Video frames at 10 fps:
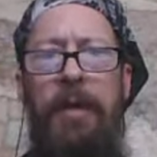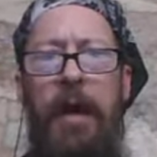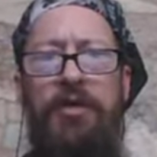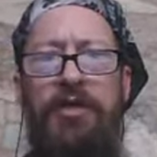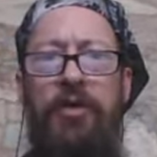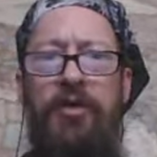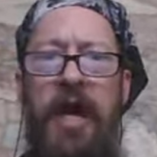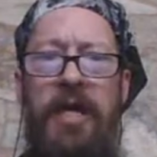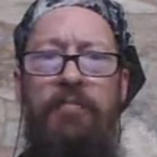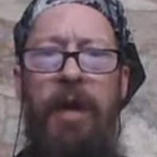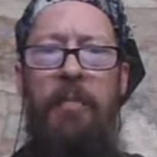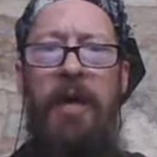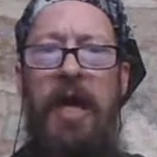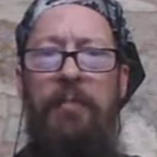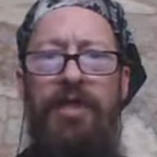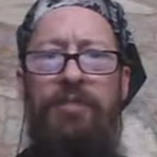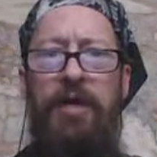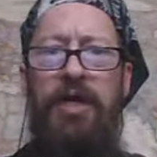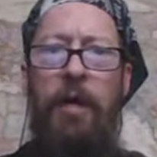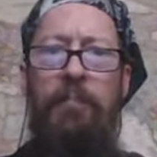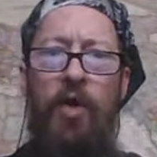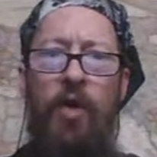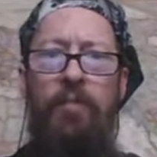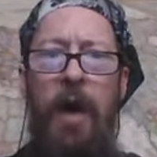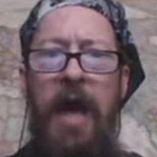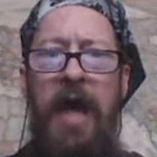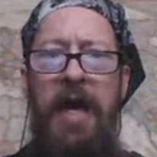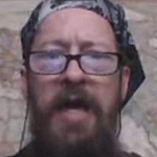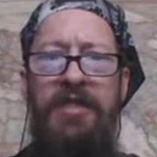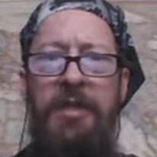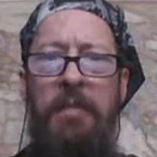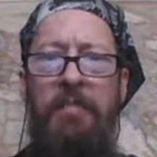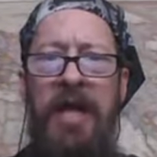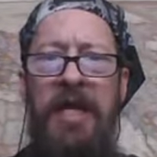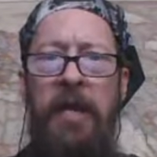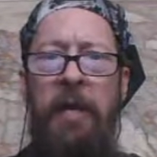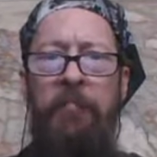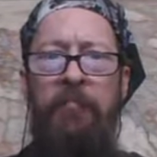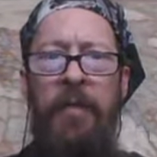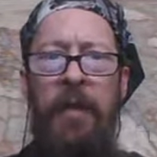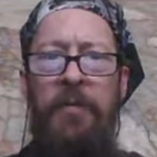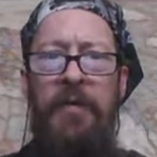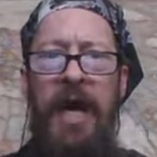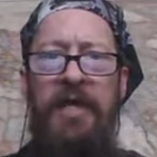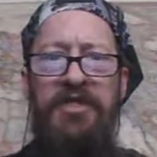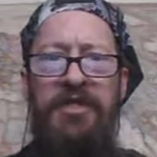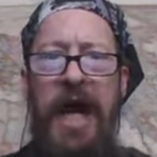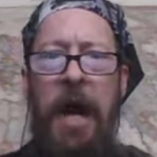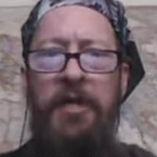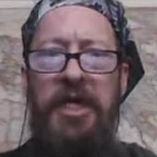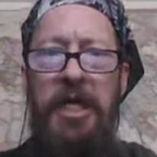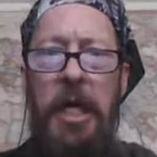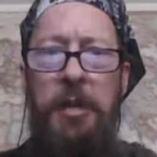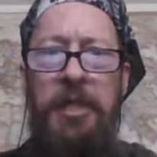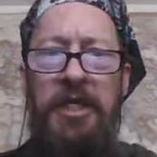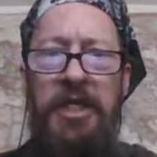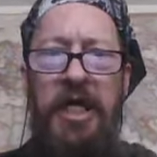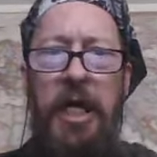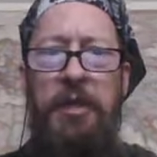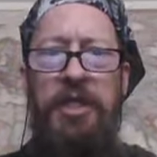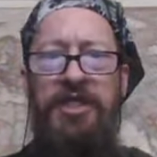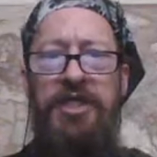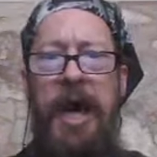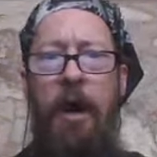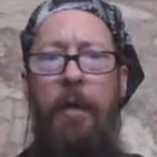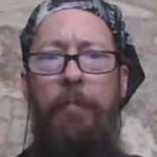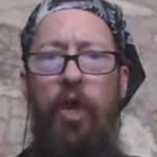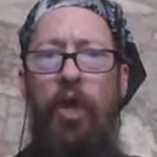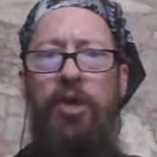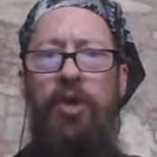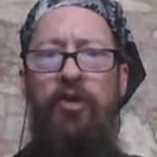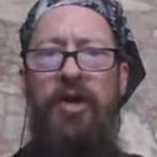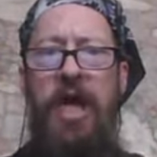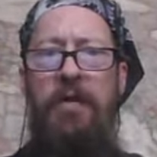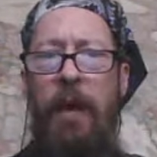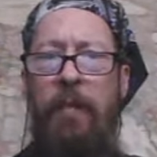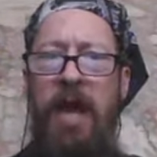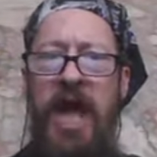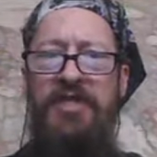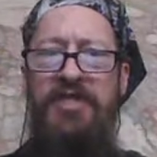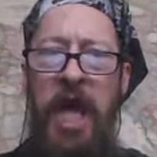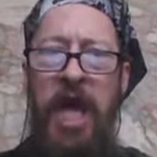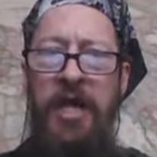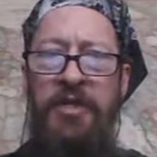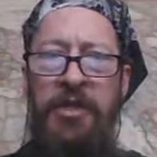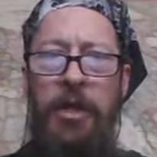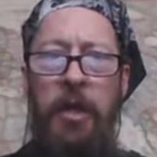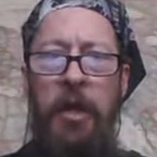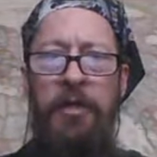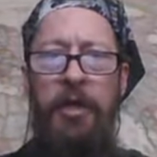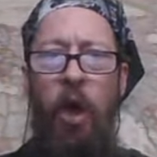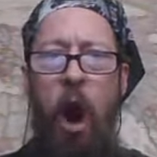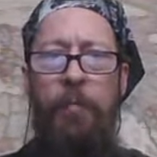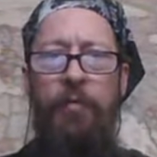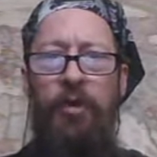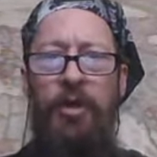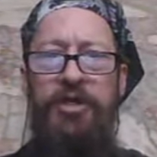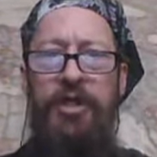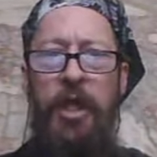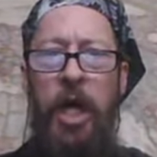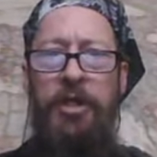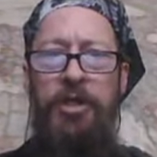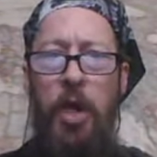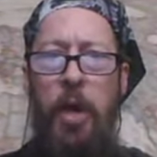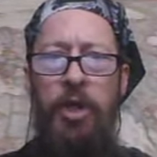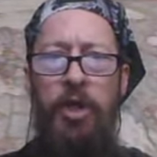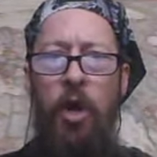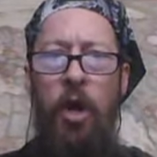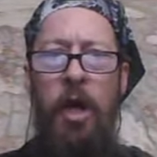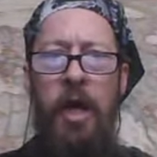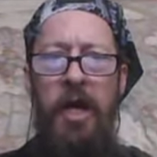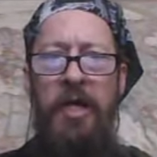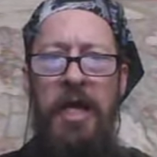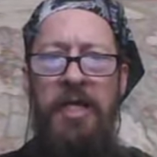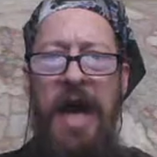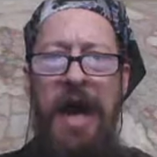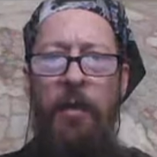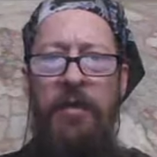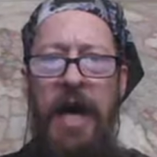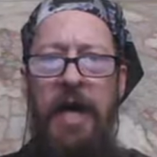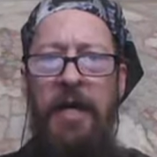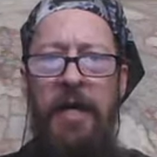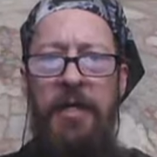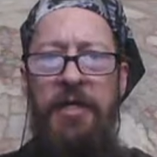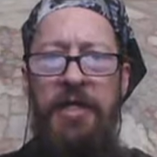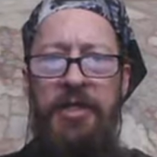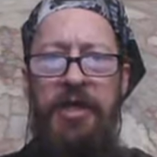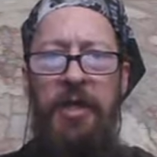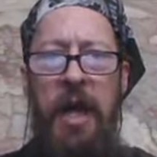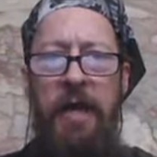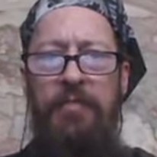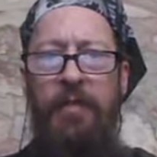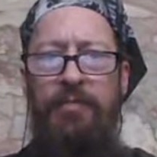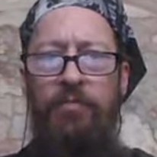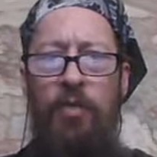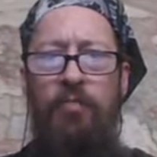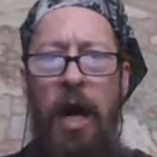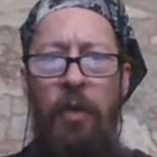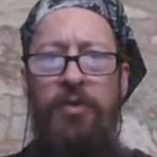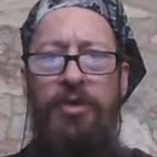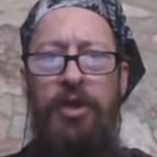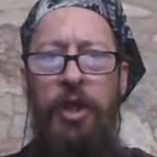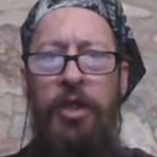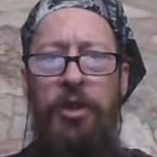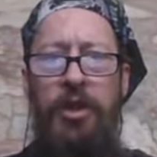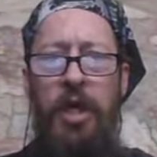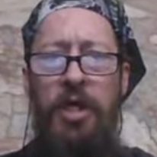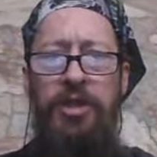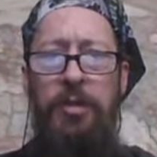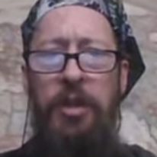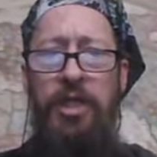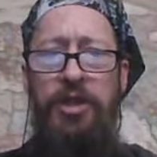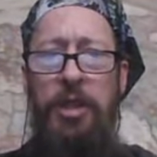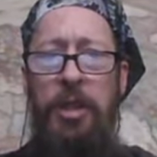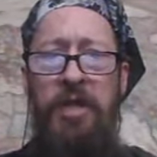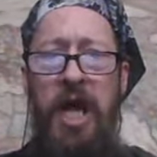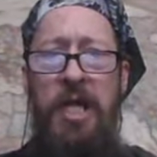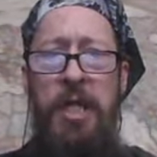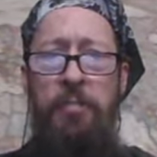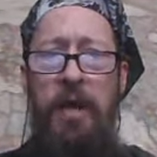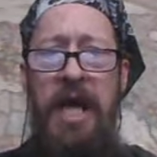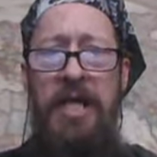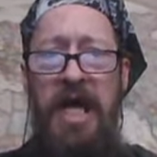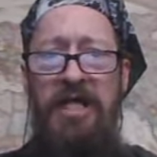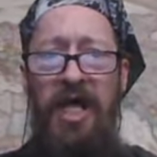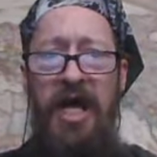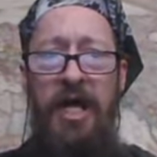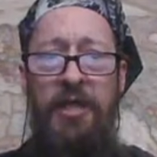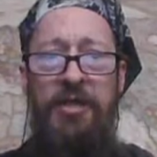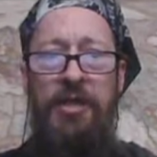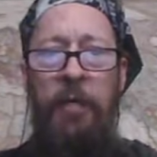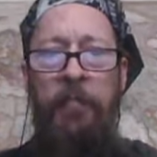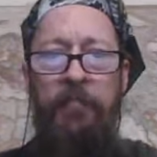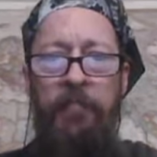The mountains created by man must become moved by hands of the many. That is now the gift, and the gift is now a burden created by man's hands. The carpenter is the conservator, and now that the enslaved must move mountains to con conservation of native man and lands.